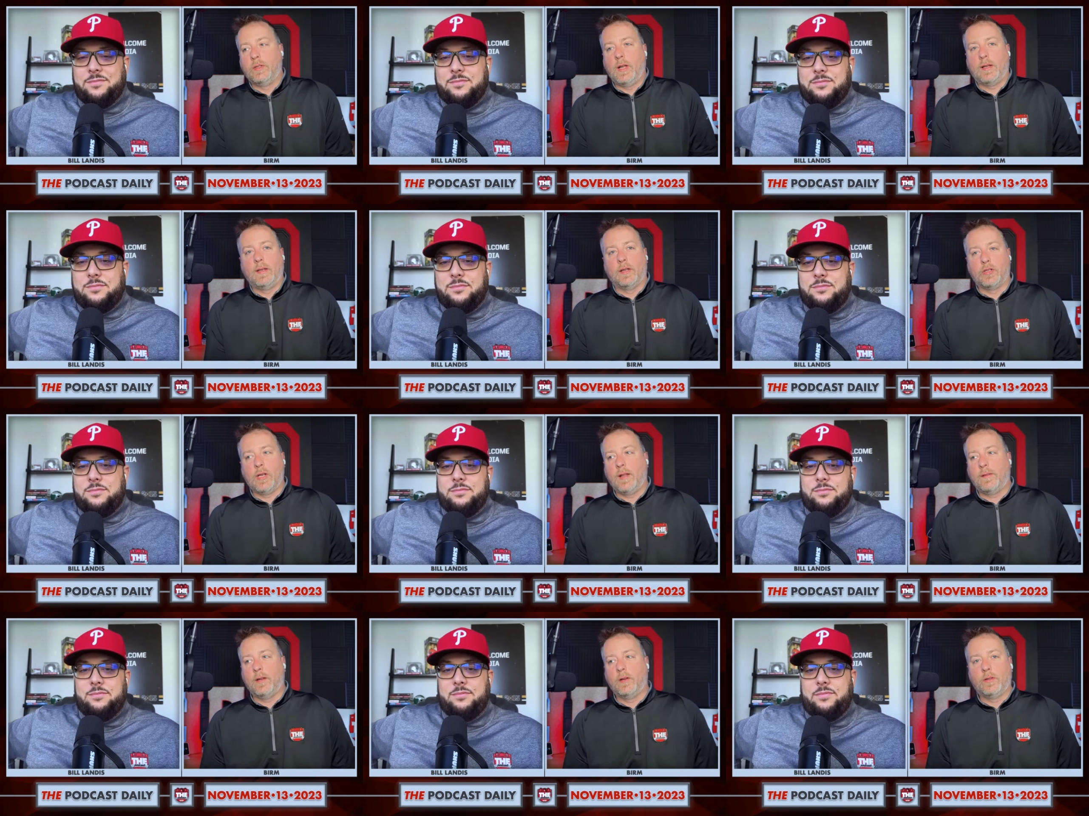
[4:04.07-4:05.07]
Speaker 1: do you not take a
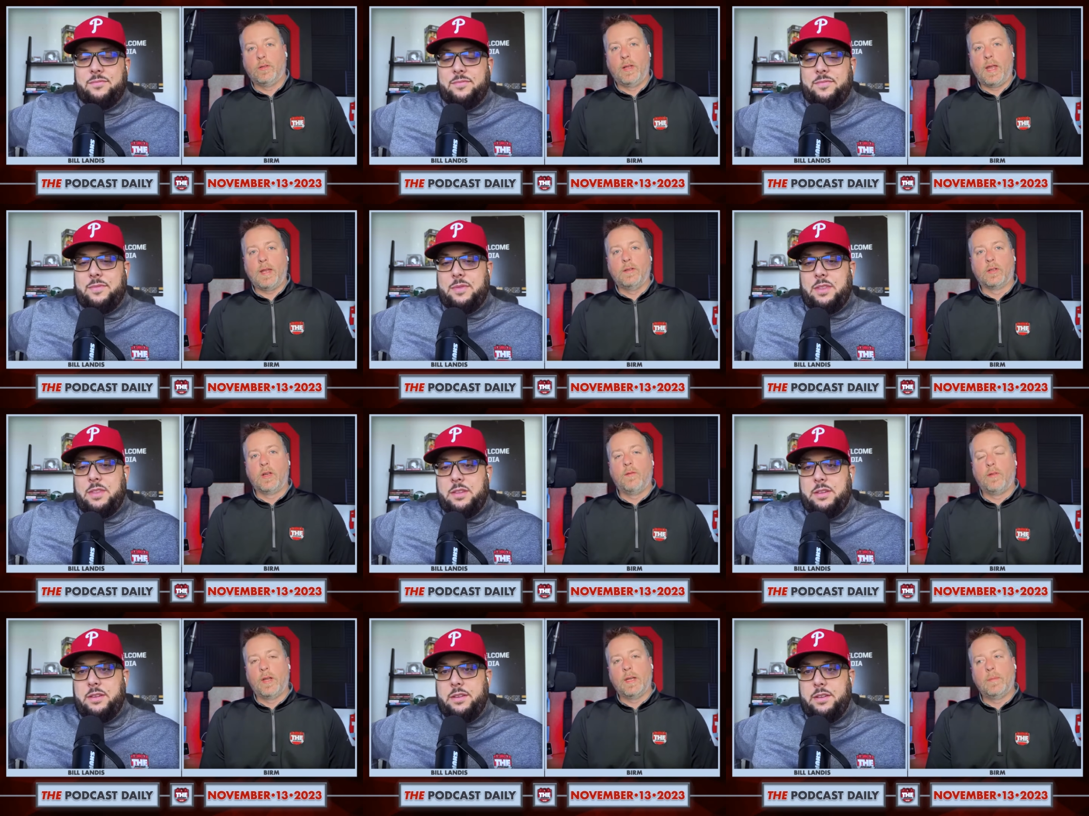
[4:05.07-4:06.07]
shot there they hadn't
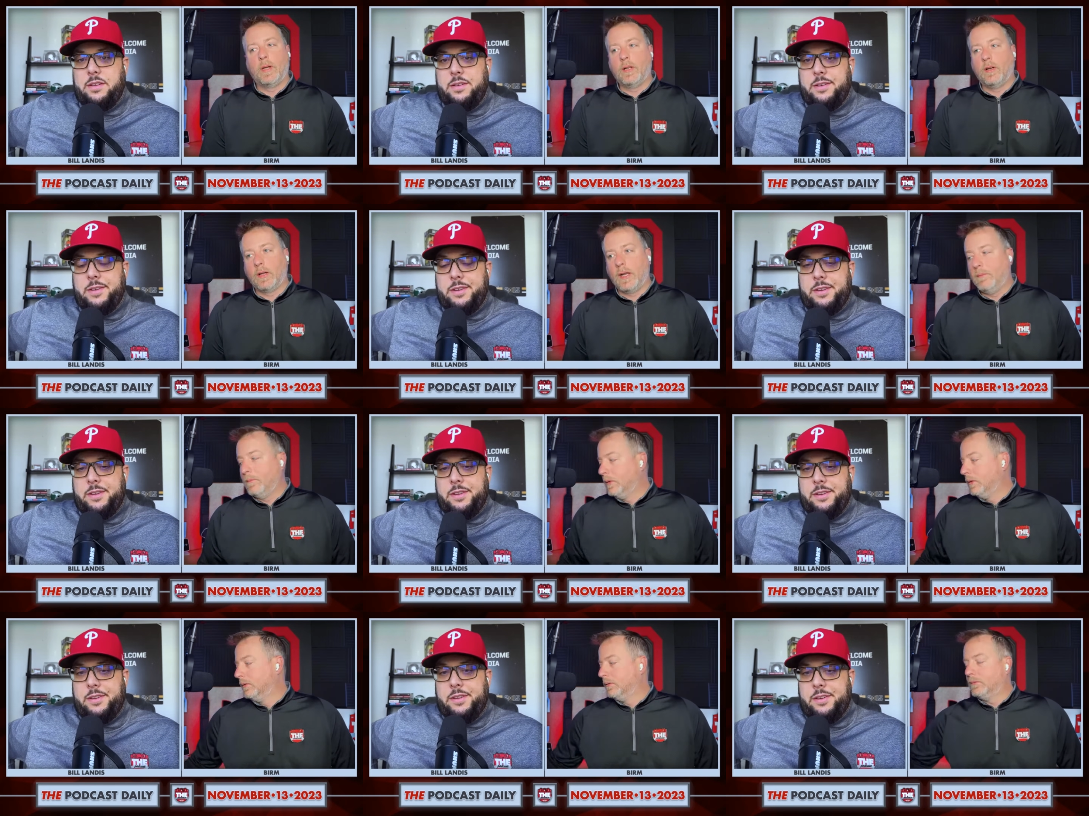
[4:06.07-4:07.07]
covered anybody all
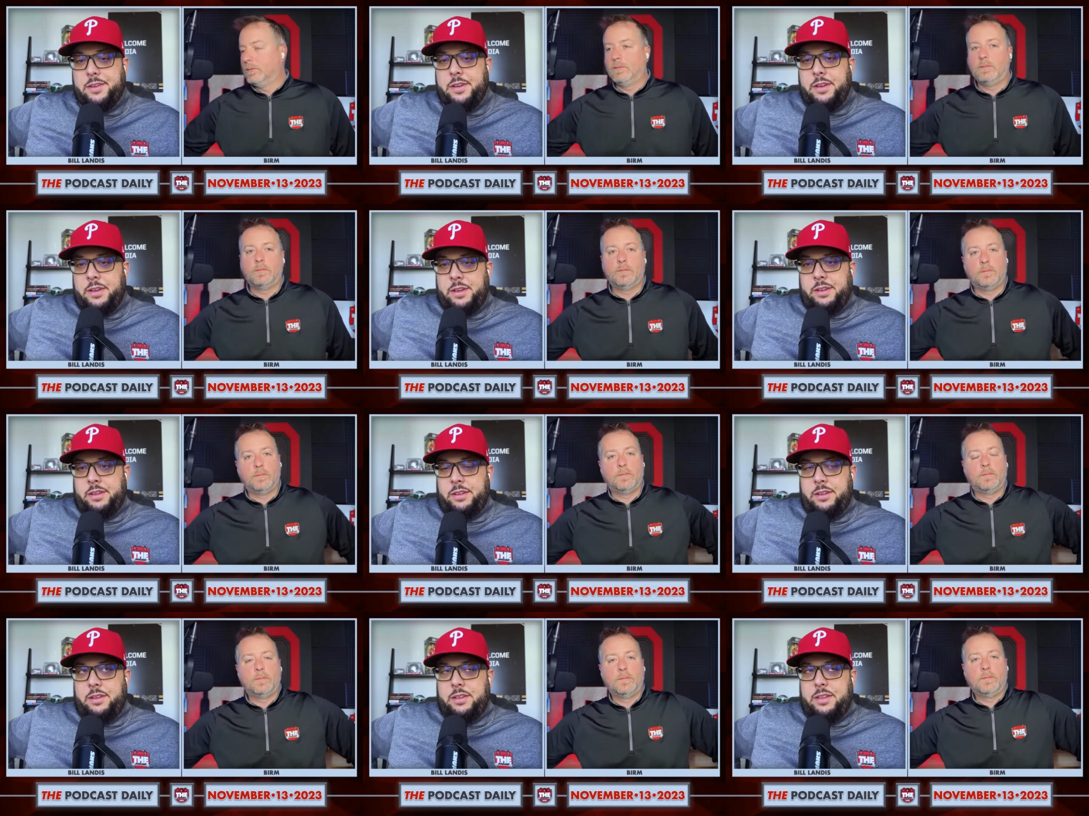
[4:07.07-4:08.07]
game
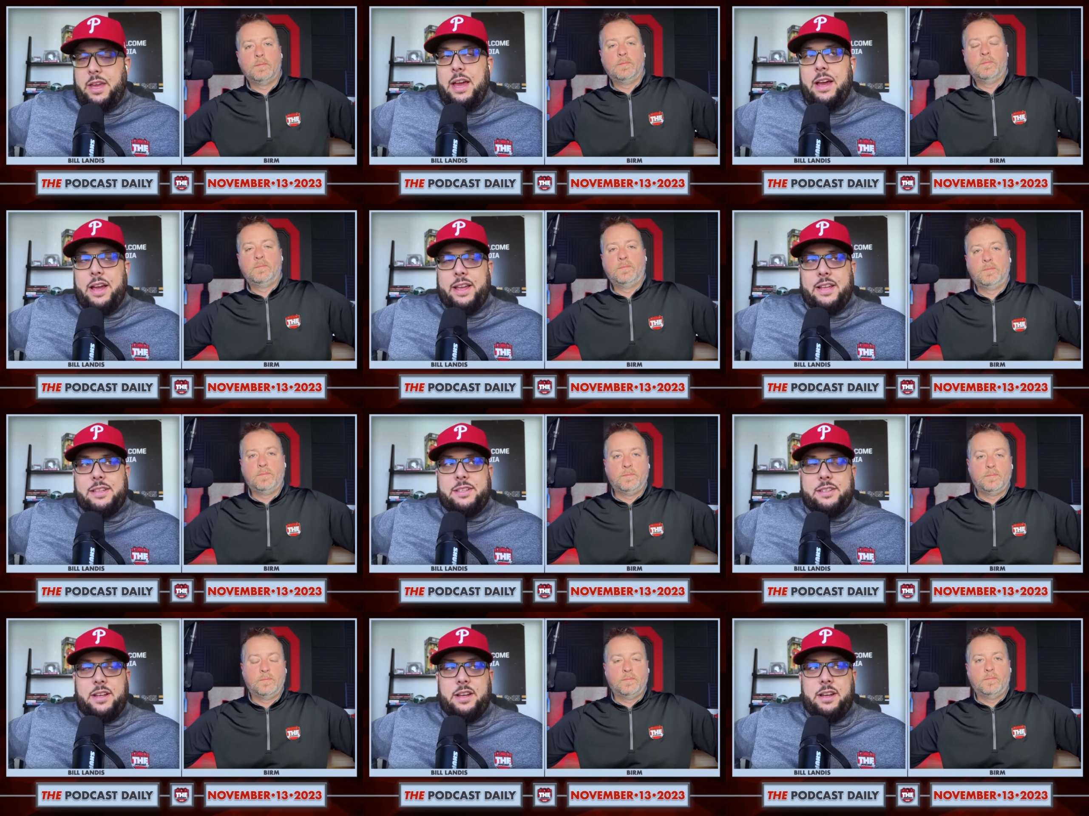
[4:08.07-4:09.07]
Speaker 2: yeah i
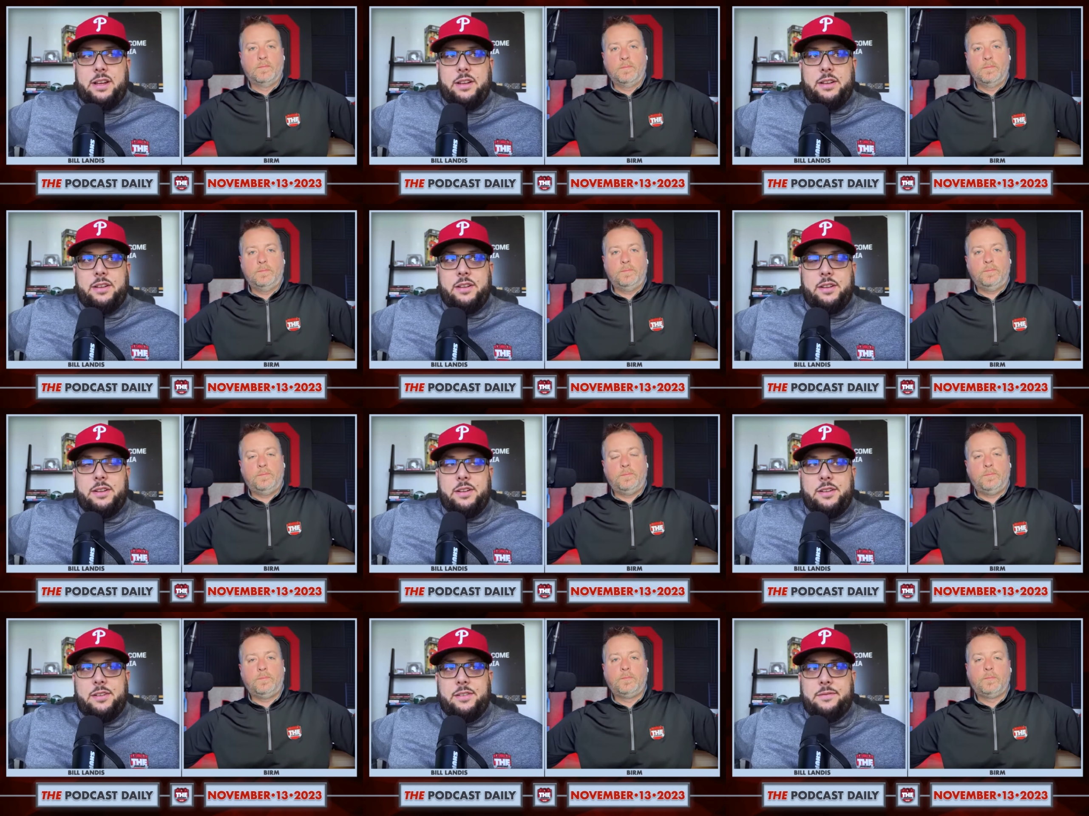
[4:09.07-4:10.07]
guess uh
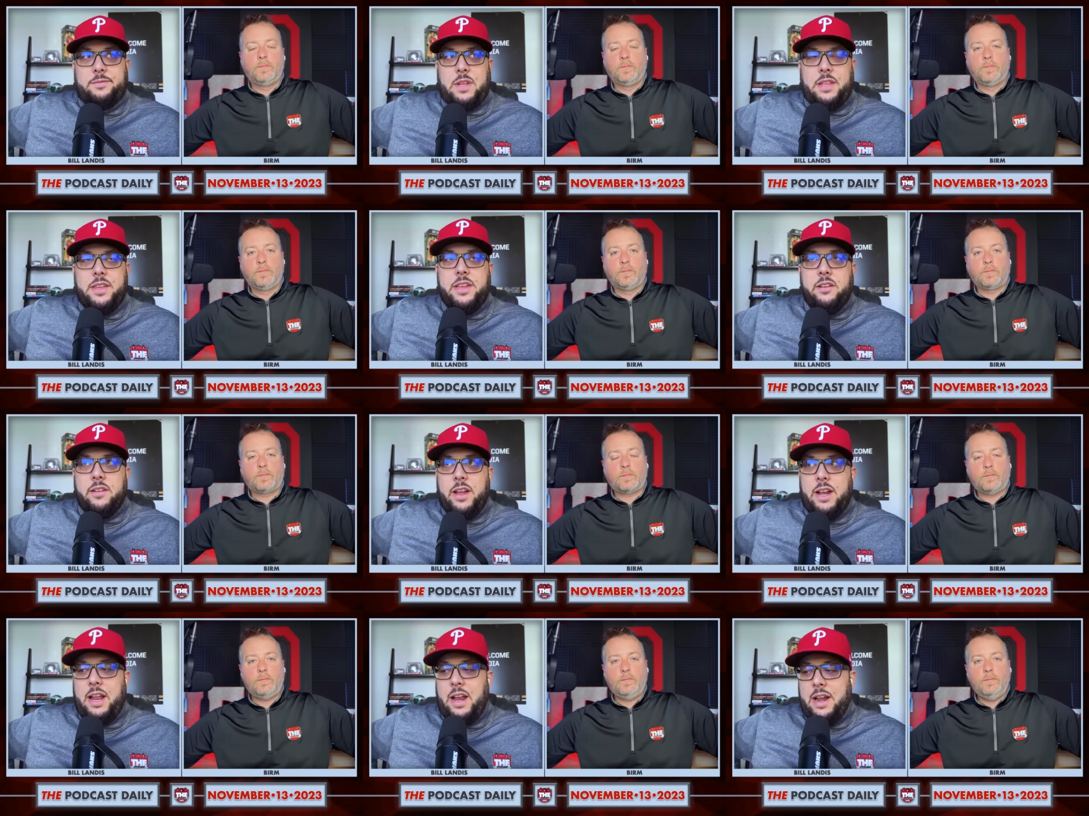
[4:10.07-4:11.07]
i think you're
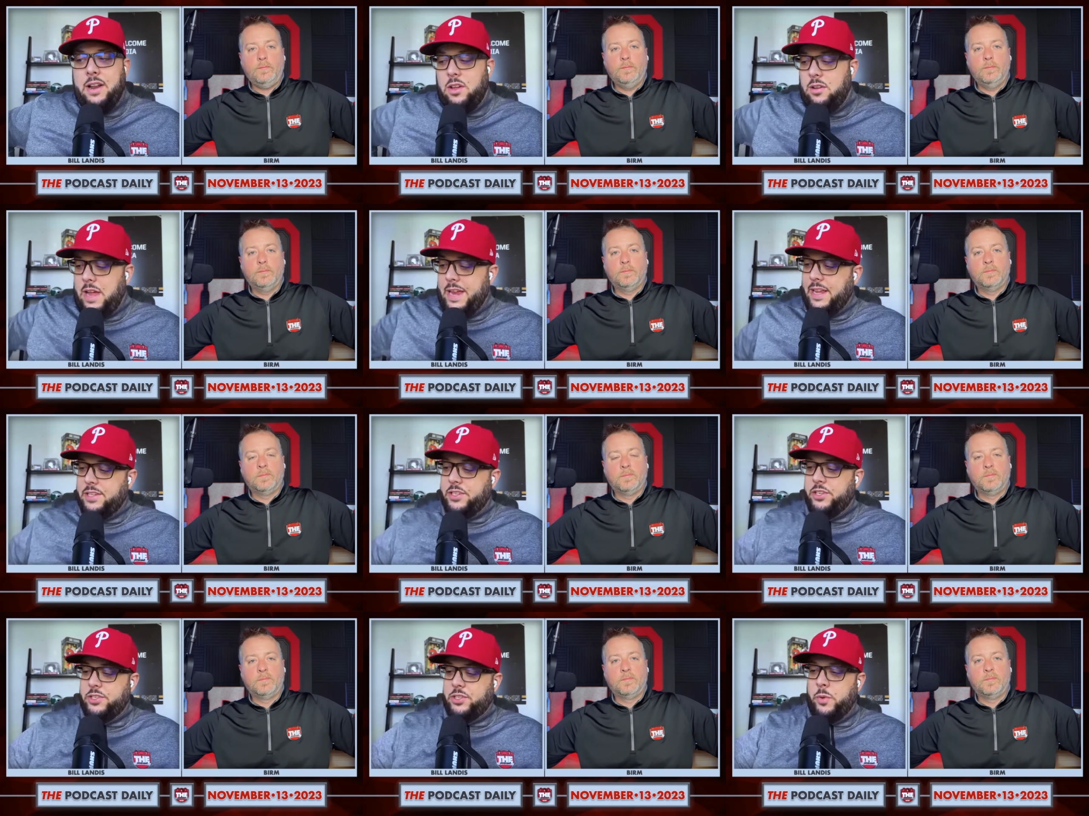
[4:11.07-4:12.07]
right I, I don't know i guess
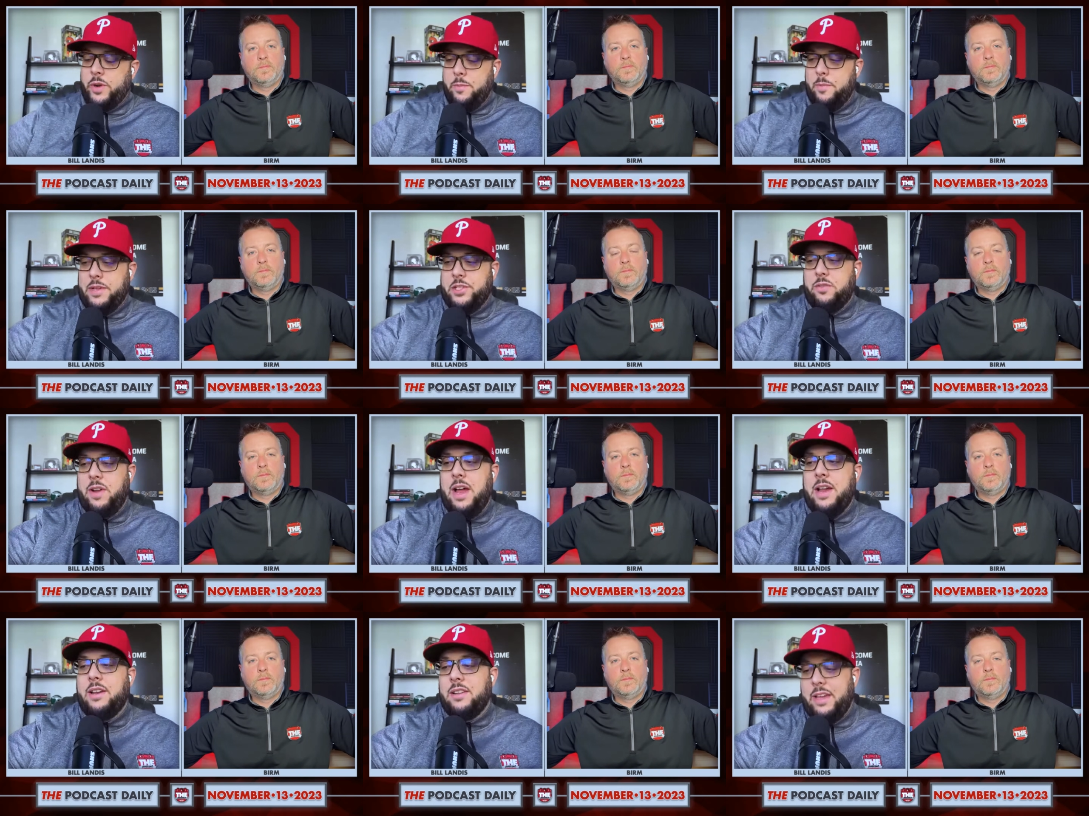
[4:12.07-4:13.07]
you just don't want to mess
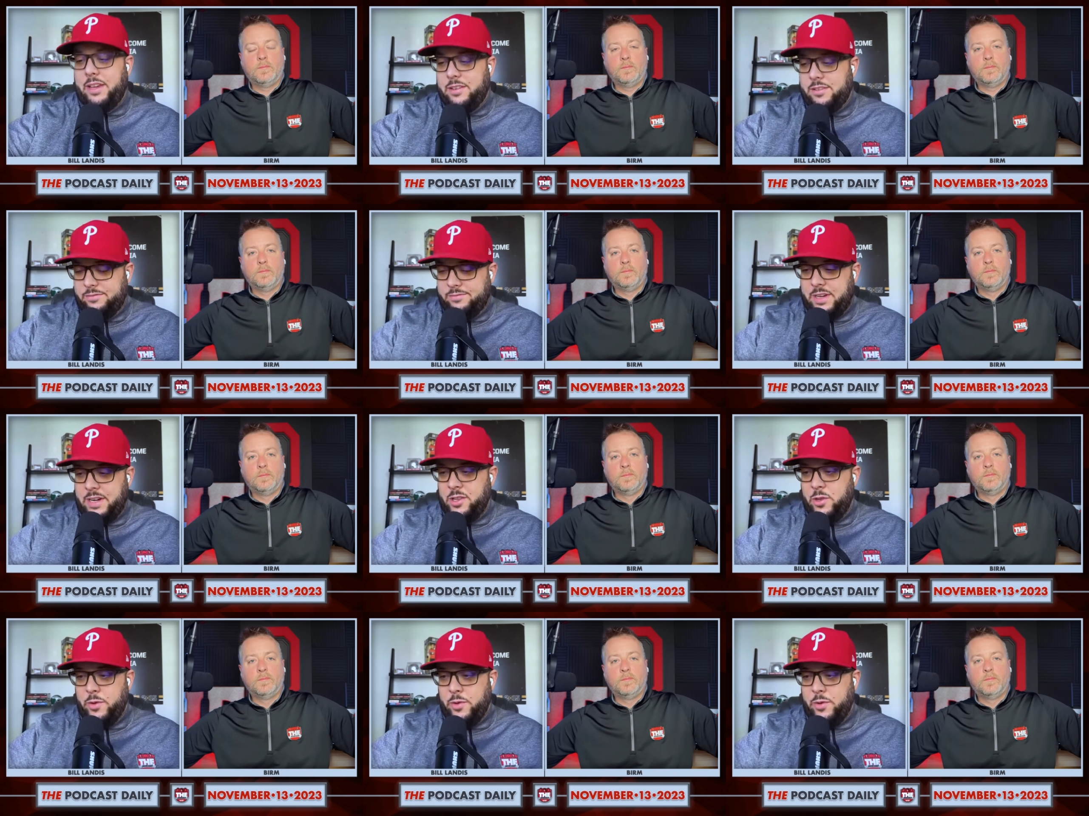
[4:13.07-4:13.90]
around and like i don't know